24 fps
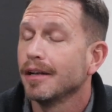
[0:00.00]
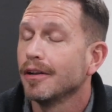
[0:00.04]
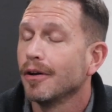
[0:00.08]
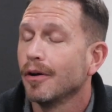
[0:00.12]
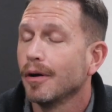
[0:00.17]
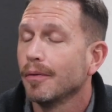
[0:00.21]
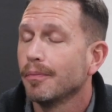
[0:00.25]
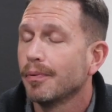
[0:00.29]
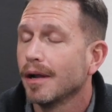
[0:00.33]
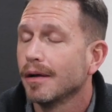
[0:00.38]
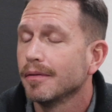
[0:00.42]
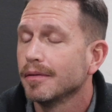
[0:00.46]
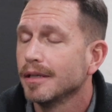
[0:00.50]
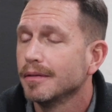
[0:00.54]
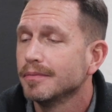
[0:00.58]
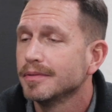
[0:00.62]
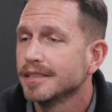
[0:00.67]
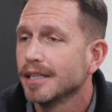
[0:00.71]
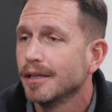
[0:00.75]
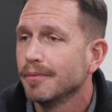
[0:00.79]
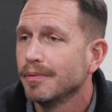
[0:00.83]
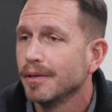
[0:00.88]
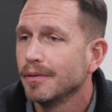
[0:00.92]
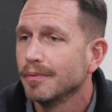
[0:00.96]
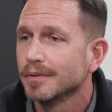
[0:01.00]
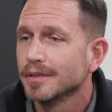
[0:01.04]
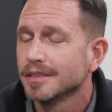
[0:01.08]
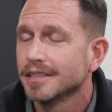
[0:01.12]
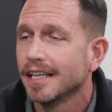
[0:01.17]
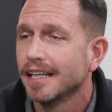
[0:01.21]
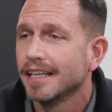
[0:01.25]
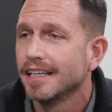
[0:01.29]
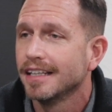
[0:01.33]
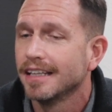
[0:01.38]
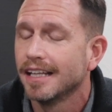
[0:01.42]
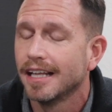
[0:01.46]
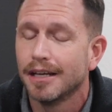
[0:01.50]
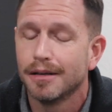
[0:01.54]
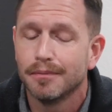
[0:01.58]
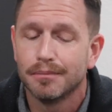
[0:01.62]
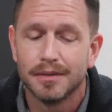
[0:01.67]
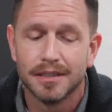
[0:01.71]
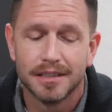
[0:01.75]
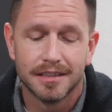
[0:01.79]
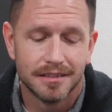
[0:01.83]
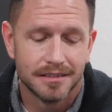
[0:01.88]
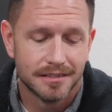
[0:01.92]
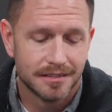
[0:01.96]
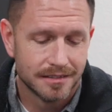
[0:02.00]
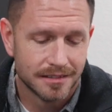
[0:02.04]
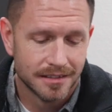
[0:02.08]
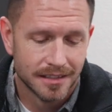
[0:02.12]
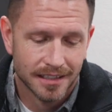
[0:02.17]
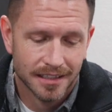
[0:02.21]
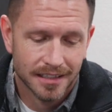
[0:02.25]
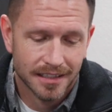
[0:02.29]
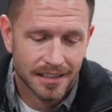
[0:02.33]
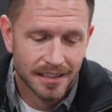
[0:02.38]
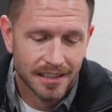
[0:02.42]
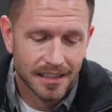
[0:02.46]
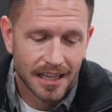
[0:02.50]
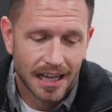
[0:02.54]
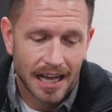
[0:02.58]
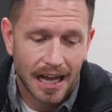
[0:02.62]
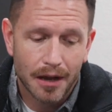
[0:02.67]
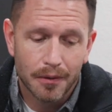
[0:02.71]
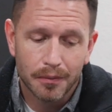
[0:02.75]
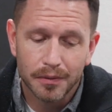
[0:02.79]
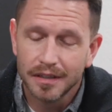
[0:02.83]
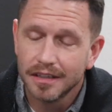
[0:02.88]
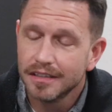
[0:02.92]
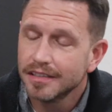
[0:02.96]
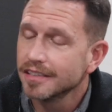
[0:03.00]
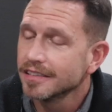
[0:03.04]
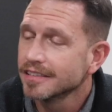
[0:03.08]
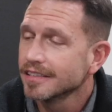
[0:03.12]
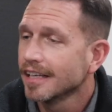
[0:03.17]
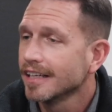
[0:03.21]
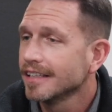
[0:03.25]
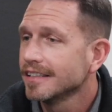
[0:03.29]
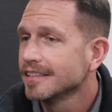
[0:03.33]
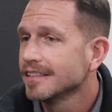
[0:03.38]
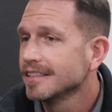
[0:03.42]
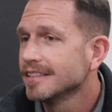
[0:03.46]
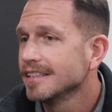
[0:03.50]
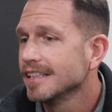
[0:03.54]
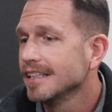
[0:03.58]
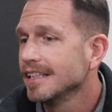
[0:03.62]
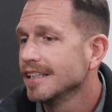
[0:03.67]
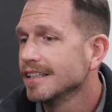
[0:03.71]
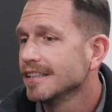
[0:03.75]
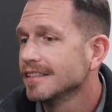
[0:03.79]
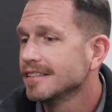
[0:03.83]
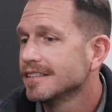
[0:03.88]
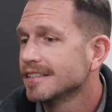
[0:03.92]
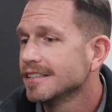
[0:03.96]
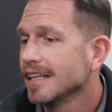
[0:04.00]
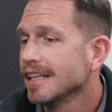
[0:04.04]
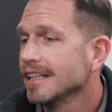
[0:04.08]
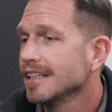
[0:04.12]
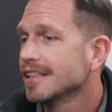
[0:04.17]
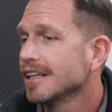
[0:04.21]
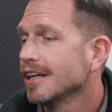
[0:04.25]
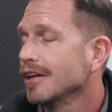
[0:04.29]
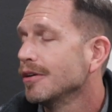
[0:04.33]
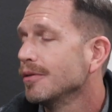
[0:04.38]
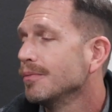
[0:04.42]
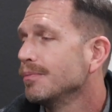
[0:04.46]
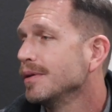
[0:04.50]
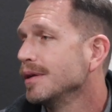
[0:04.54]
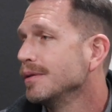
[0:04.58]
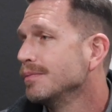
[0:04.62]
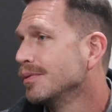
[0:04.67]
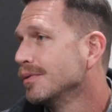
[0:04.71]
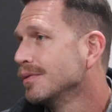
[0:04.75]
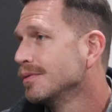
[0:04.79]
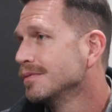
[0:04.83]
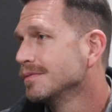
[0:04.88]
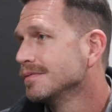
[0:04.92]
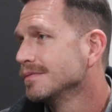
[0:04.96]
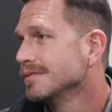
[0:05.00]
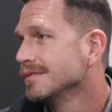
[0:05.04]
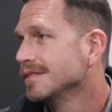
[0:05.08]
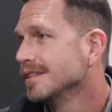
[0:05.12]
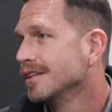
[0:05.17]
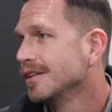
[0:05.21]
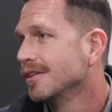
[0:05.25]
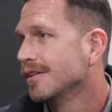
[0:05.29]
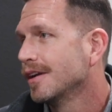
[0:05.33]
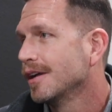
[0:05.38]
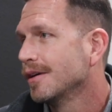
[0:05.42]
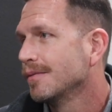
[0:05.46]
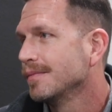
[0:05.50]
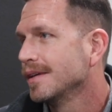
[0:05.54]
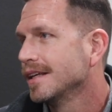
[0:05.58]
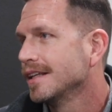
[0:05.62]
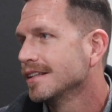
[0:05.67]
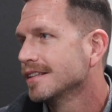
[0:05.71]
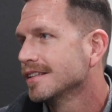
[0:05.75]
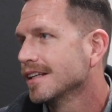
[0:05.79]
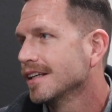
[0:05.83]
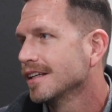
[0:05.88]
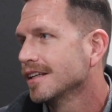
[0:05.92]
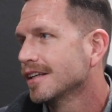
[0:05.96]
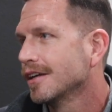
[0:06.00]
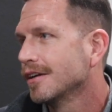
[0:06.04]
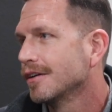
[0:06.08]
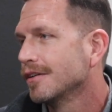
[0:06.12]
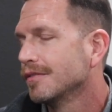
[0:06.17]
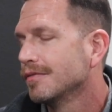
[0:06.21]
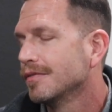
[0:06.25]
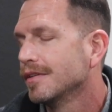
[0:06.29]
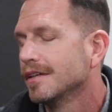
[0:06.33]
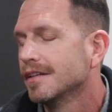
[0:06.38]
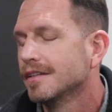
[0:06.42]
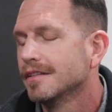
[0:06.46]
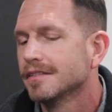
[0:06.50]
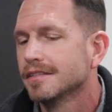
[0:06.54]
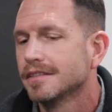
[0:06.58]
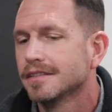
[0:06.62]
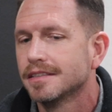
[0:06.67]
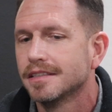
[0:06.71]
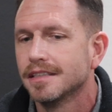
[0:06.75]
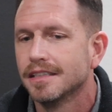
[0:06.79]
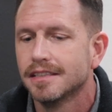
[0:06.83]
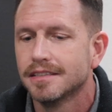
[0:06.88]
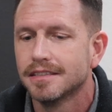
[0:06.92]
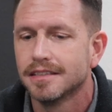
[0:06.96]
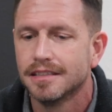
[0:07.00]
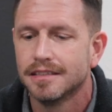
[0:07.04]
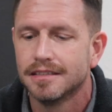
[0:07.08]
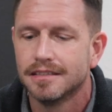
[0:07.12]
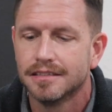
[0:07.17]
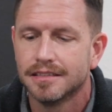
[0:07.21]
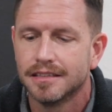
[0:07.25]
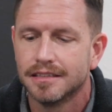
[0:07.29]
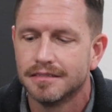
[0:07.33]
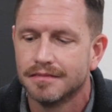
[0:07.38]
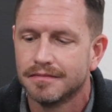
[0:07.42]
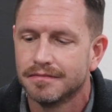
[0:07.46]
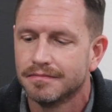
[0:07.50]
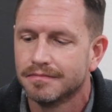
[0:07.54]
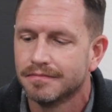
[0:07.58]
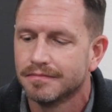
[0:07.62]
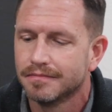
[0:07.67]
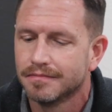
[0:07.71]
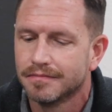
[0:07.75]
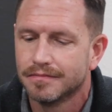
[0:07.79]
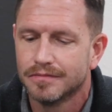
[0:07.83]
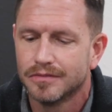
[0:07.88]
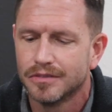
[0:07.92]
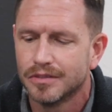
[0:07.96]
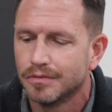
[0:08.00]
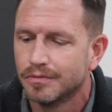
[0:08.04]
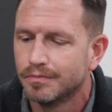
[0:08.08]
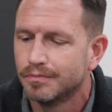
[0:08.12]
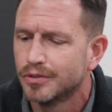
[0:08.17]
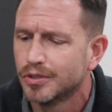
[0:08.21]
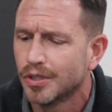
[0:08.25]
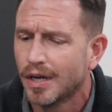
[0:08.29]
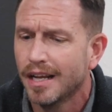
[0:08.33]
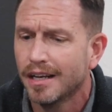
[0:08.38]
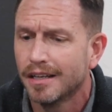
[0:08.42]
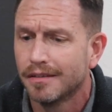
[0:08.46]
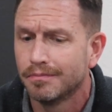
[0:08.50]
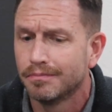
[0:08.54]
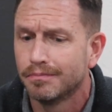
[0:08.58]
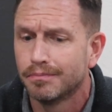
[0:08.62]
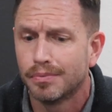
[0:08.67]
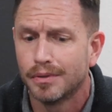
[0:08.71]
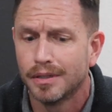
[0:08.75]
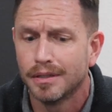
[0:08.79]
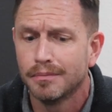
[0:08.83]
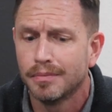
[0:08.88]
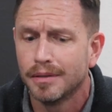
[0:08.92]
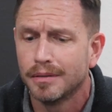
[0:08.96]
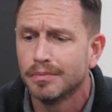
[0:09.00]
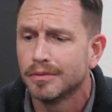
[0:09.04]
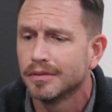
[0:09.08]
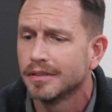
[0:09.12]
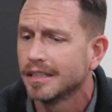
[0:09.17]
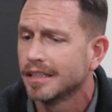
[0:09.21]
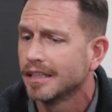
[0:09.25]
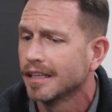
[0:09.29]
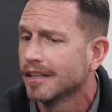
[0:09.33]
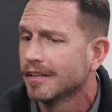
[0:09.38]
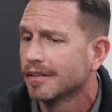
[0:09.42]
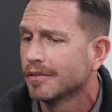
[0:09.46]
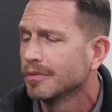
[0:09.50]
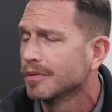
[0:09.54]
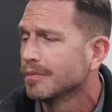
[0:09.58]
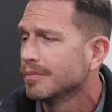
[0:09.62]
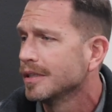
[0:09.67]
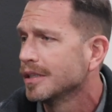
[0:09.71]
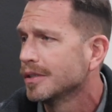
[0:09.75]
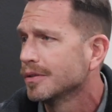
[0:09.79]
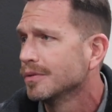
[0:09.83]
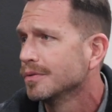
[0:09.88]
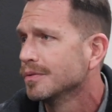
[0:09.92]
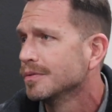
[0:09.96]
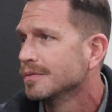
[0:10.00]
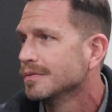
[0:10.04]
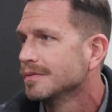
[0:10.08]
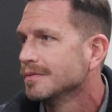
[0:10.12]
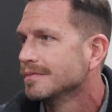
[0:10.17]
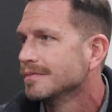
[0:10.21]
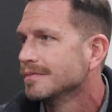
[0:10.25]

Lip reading: know I probably upset people saying that, but I would just like to see it take care of people. You know what I mean? Take care of the citizens and try to bring people together would be cool.